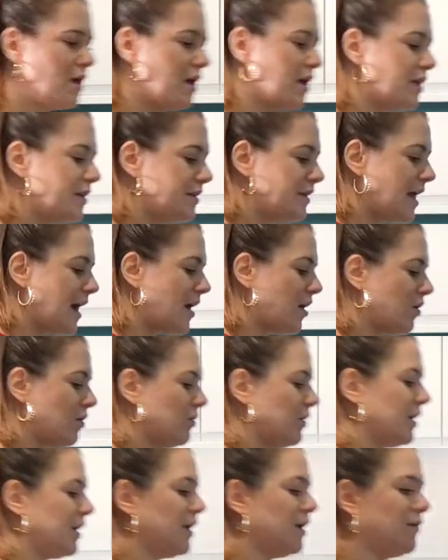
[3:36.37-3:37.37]

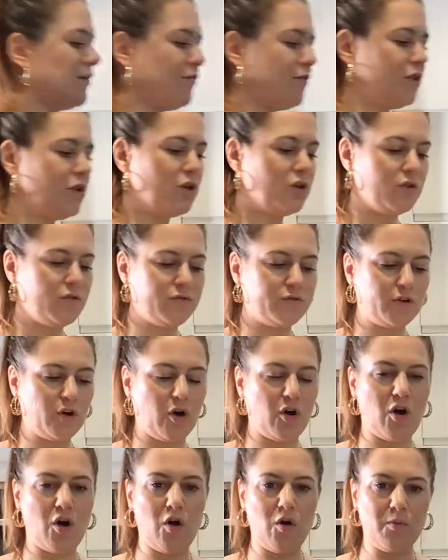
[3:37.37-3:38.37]
Now, if you've got
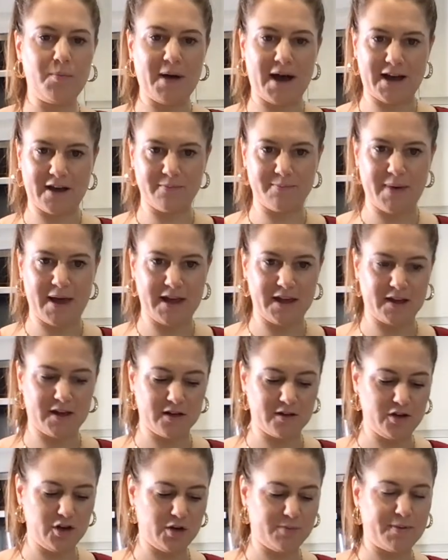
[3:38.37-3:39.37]
a whole pack of
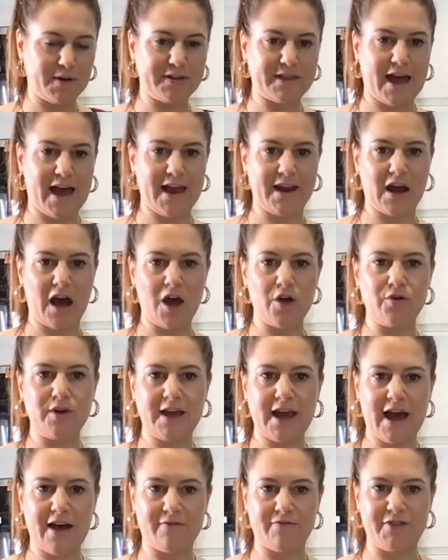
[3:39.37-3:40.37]
bacon, you could put that in. I only
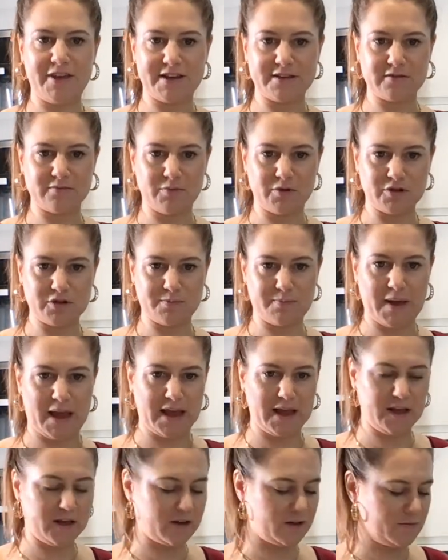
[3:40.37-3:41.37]
have this much
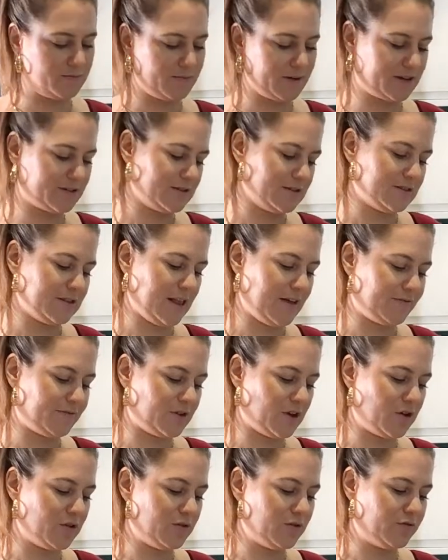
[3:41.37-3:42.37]
bacon because it's left
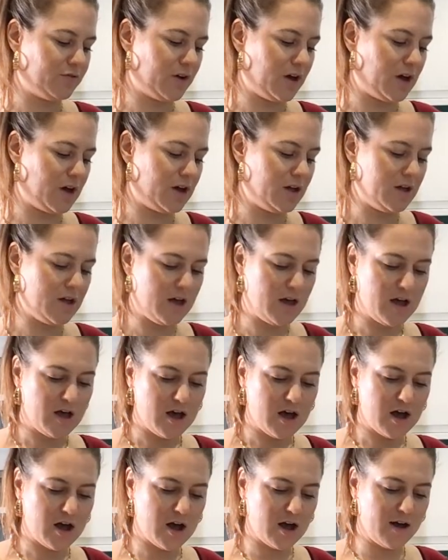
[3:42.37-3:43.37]
over.
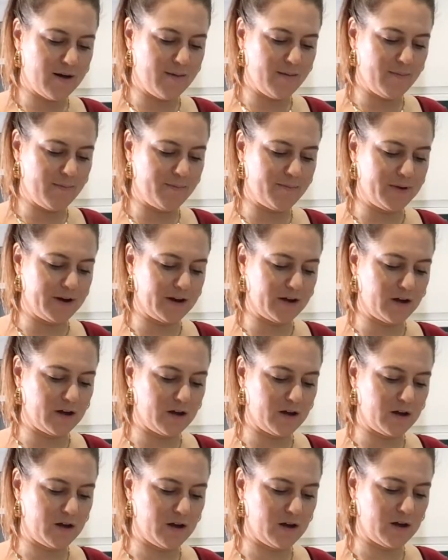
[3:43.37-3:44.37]
But
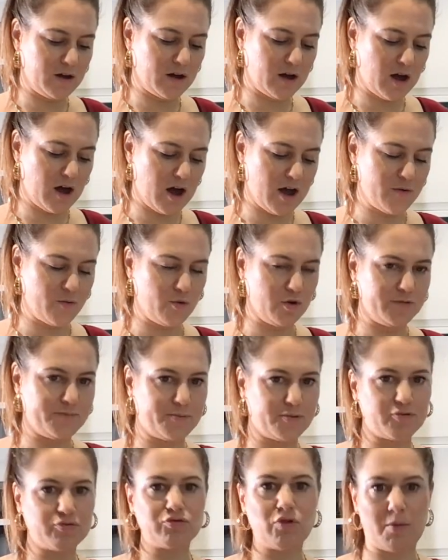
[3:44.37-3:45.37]
I would
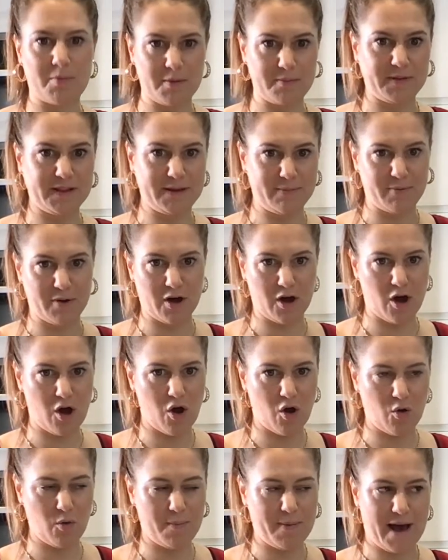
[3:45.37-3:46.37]
probably put a
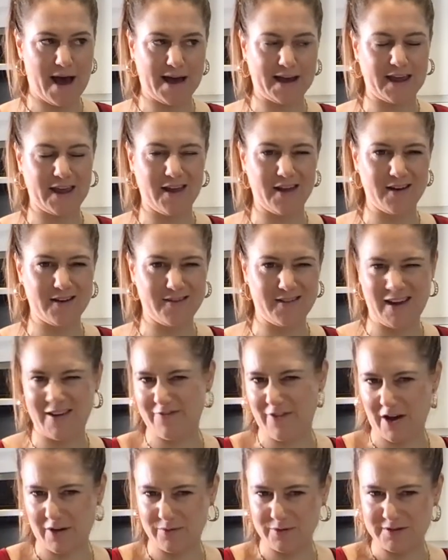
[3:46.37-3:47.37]
whole pack in if
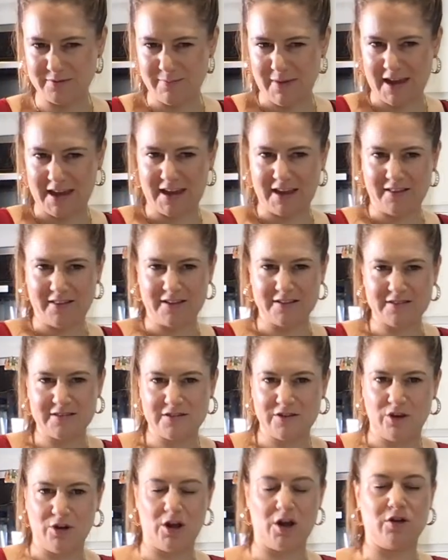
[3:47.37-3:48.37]
I was making this,
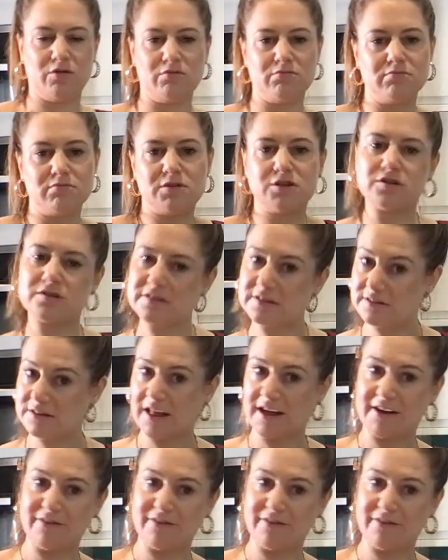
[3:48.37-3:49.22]
just as like a